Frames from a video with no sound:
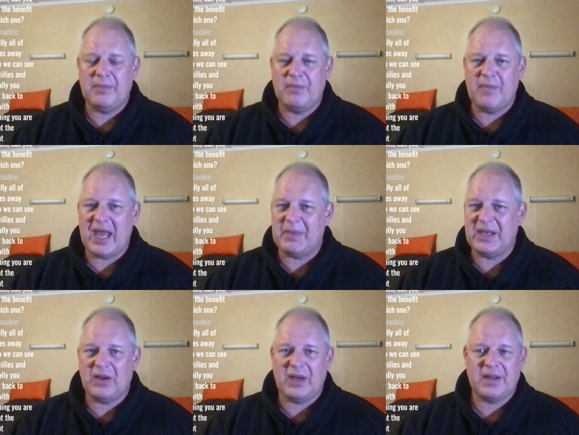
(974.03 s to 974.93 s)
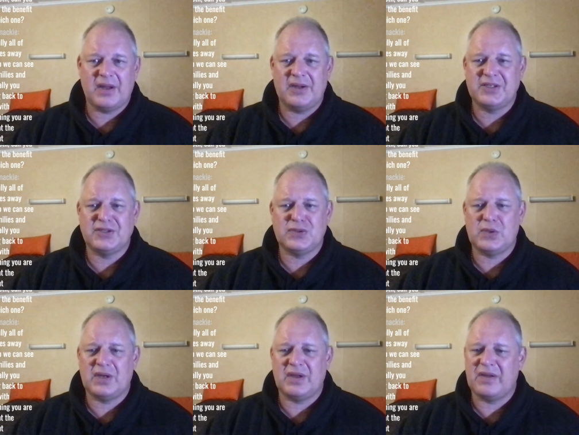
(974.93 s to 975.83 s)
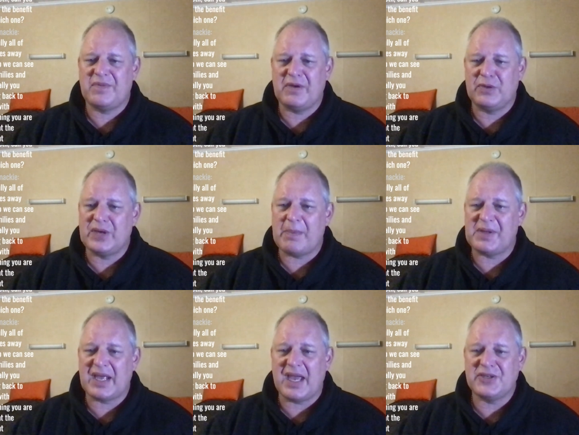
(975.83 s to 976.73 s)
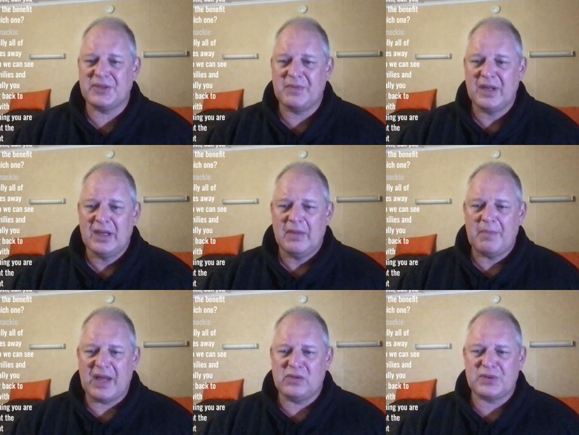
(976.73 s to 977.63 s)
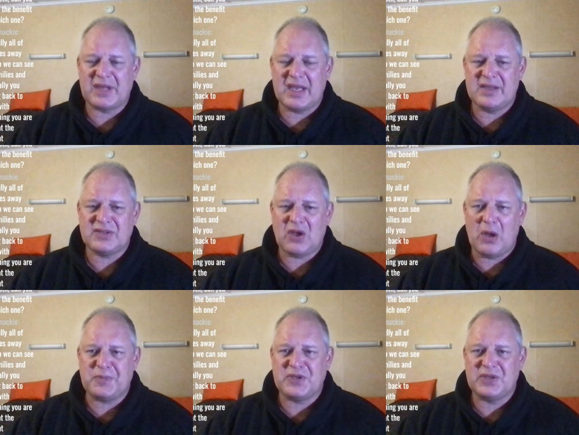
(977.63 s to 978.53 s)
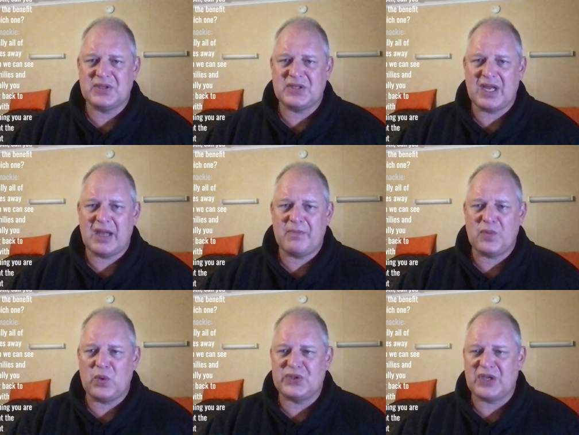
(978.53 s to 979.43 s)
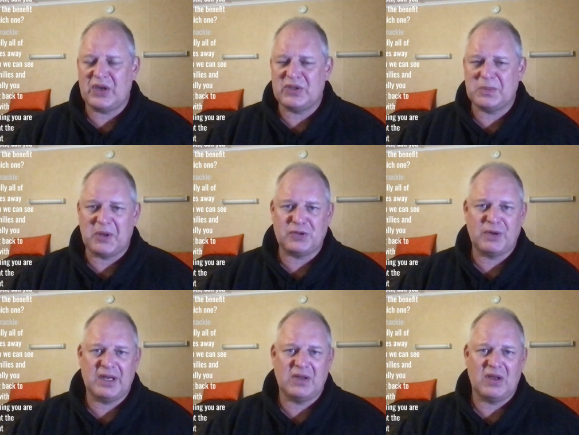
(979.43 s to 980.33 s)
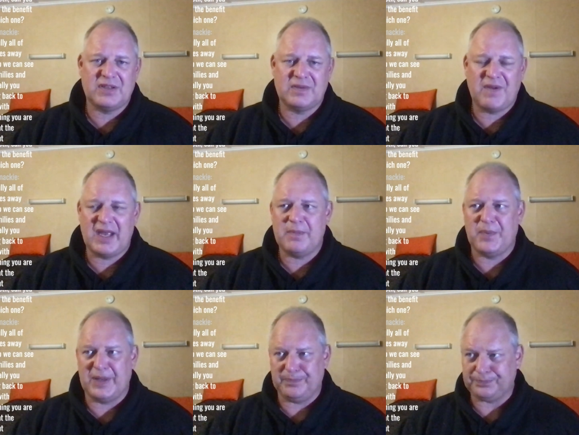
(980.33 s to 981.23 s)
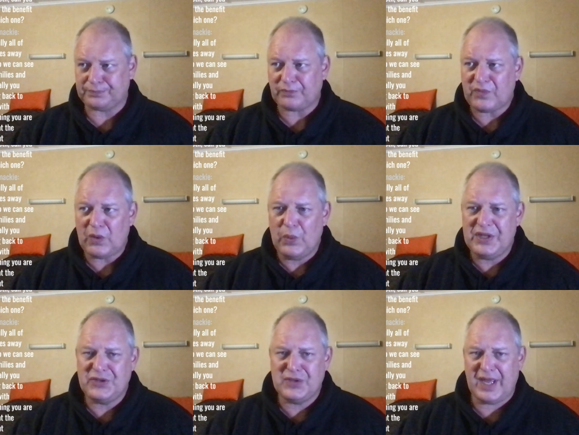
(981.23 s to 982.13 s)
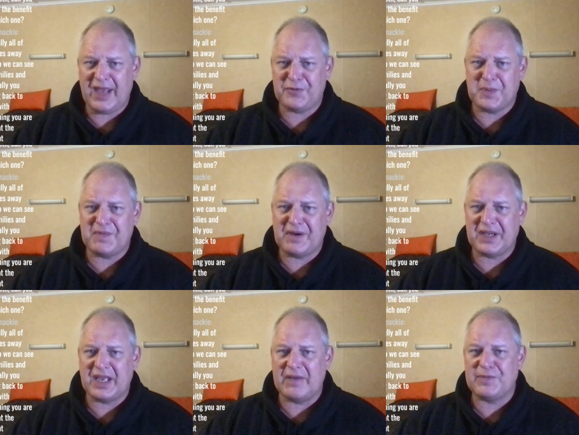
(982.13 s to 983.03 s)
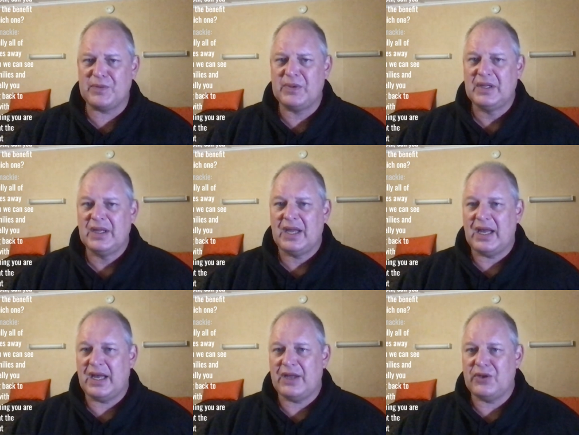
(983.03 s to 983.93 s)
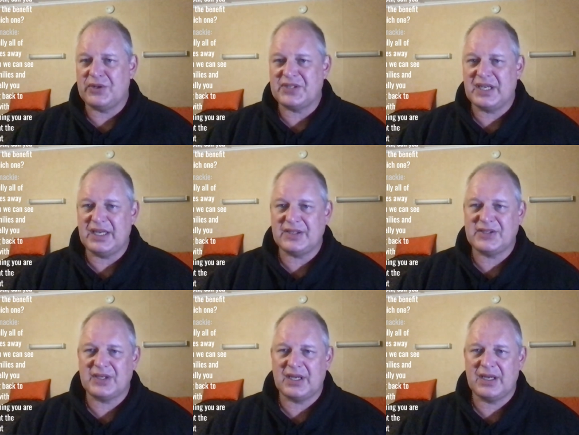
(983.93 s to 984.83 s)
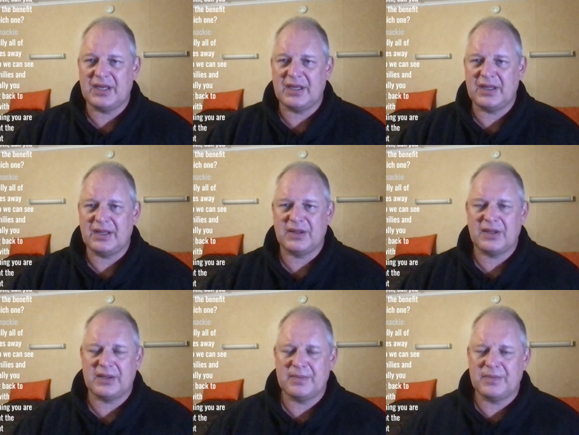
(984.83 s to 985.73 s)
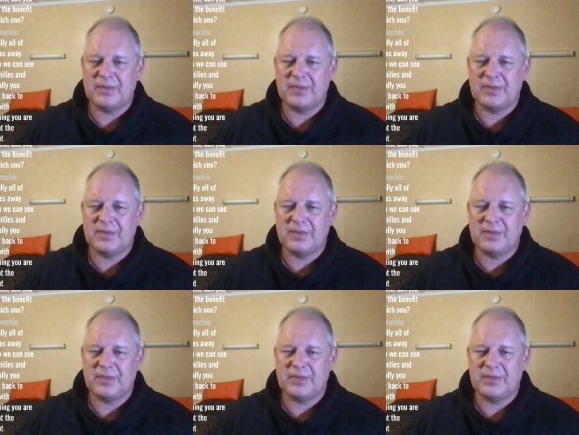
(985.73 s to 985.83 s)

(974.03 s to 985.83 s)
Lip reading: Maybe I didn't do a very good application. But look, there's options. Also spot treat glyphosate, but when you do that, have to be very careful not to hit the